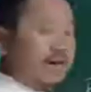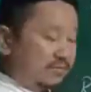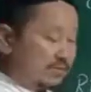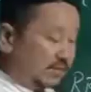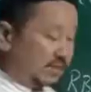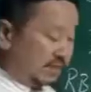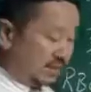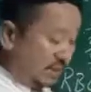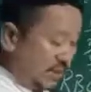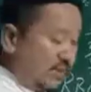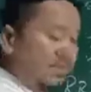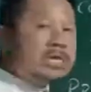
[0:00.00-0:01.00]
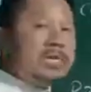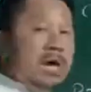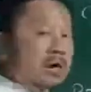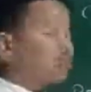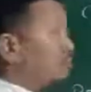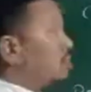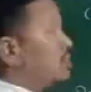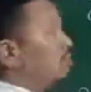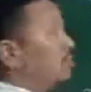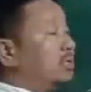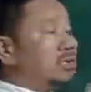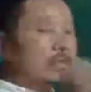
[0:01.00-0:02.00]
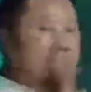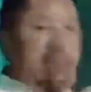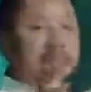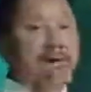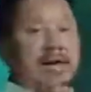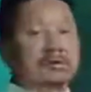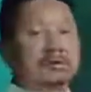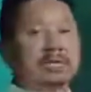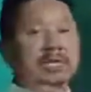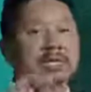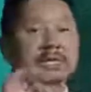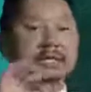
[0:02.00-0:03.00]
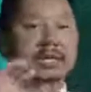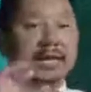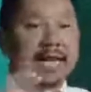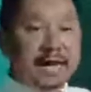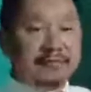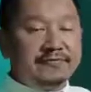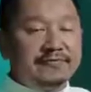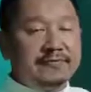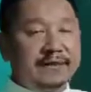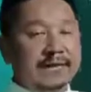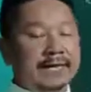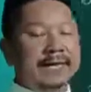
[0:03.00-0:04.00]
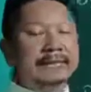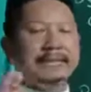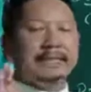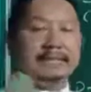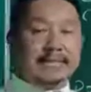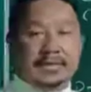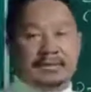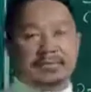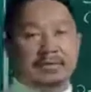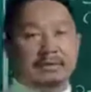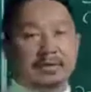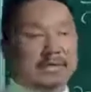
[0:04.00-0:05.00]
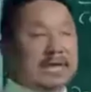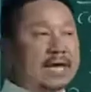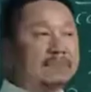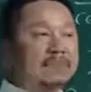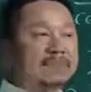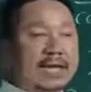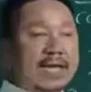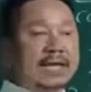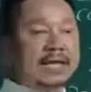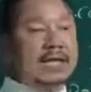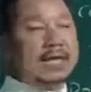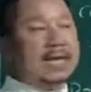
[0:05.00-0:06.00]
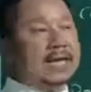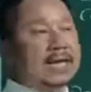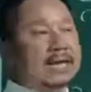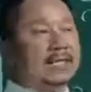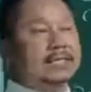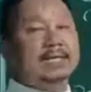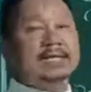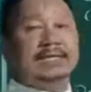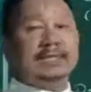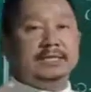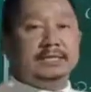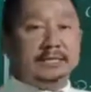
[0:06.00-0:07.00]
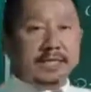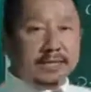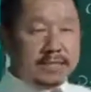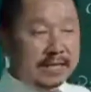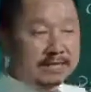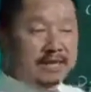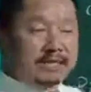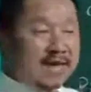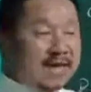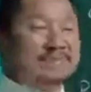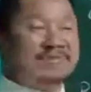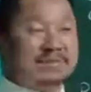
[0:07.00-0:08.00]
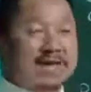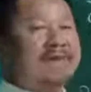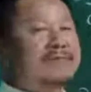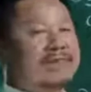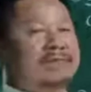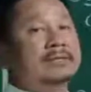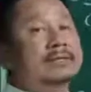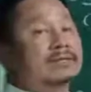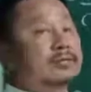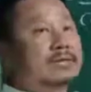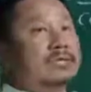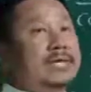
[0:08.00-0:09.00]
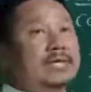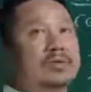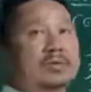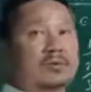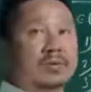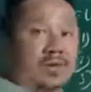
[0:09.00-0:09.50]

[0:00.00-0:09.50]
RBC. Now we'll talk about the life and death. Okay, lifespan and the death. I mean life and death of